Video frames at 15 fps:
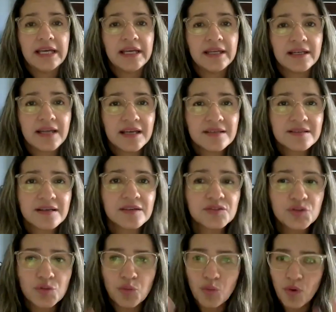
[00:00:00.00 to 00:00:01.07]
And I
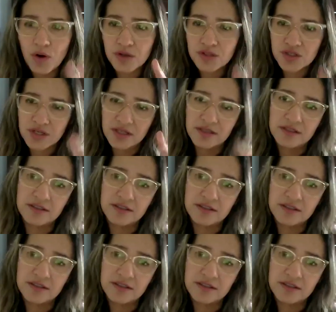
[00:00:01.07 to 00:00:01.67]
started to watch